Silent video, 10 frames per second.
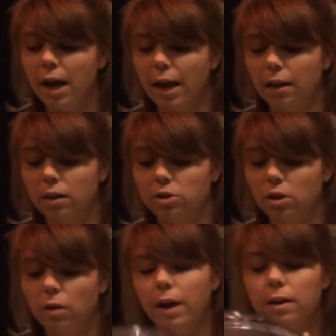and the
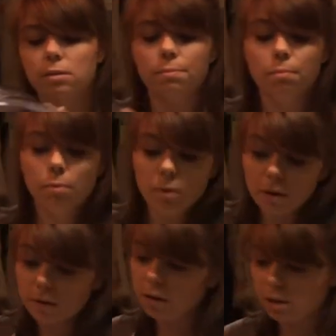dough has
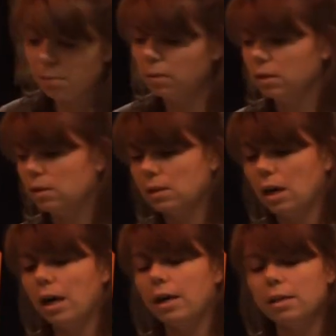more than doubled in
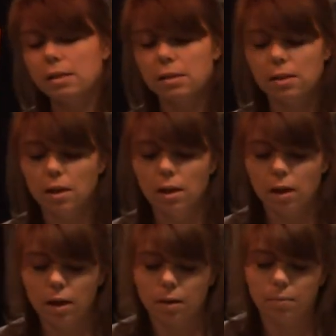size.
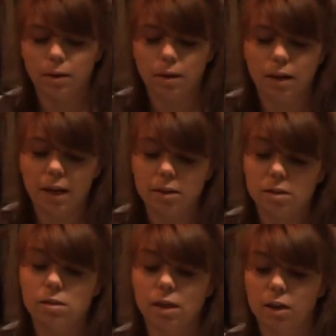And
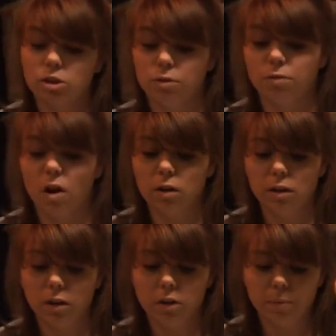it's actually fallen
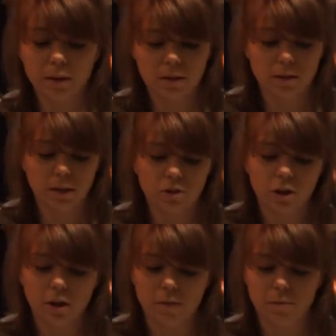a little bit since I took
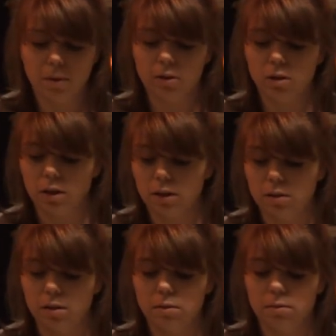it off the mixer because
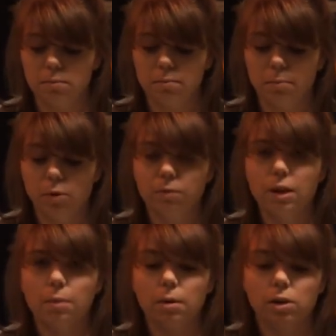it moved
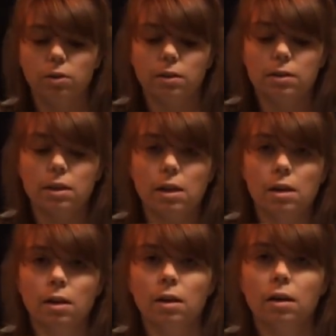it, but you can see
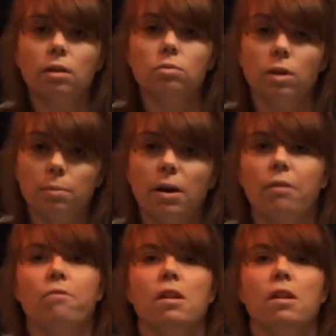it's really puffy